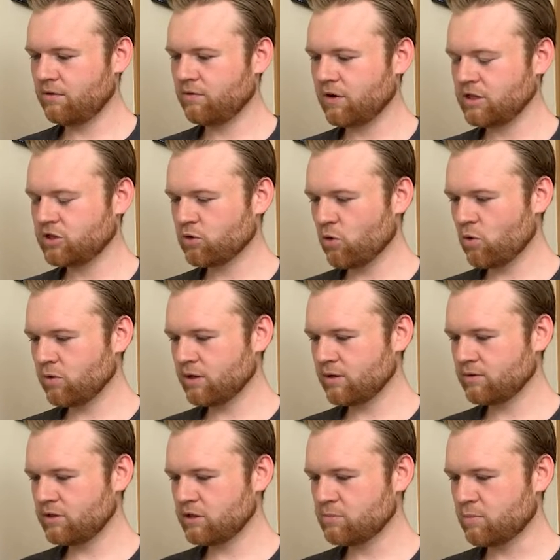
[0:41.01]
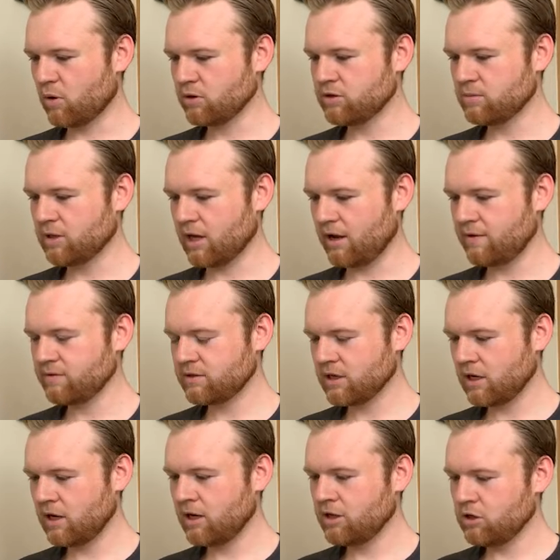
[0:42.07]
if I scroll down to the bottom left,
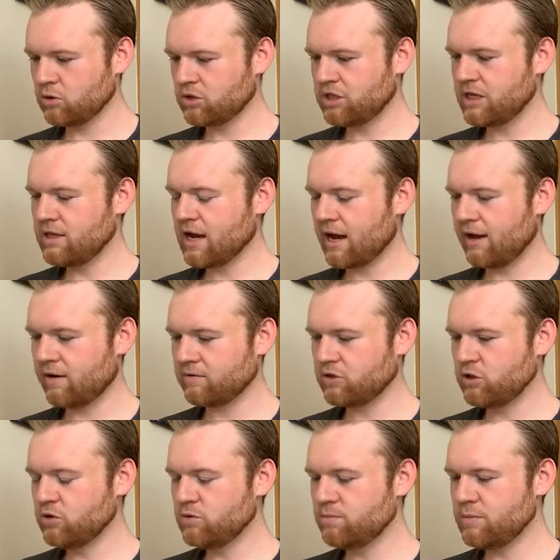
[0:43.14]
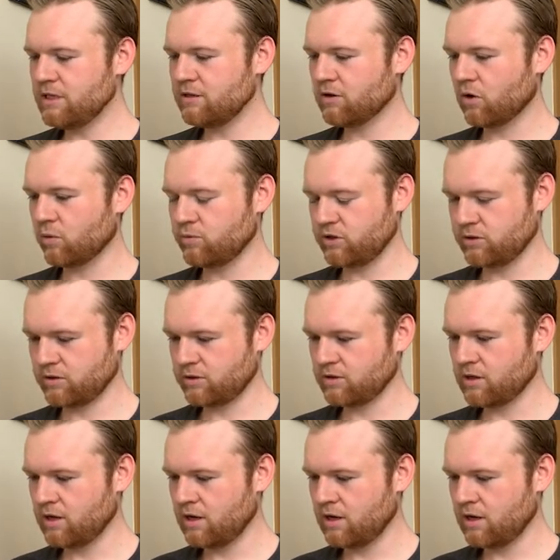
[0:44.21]
you'll see that I have two Meet options.